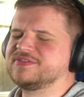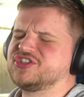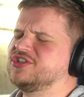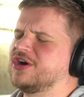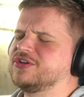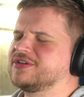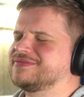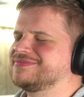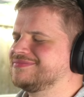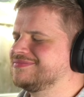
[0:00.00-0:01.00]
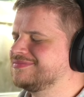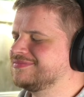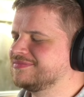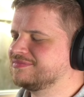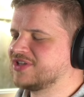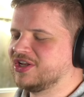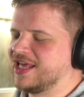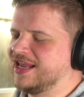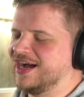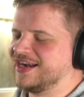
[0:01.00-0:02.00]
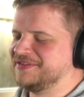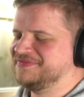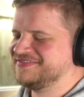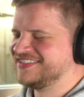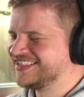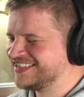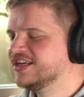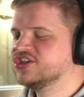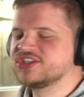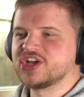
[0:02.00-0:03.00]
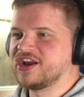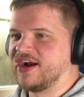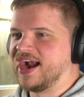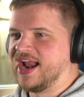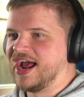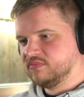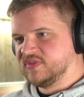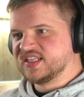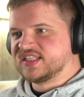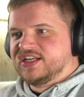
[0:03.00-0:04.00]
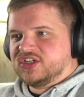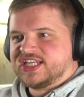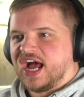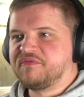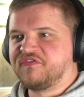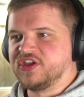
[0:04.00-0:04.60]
Don't look any harder. Just turn around now. There's still time for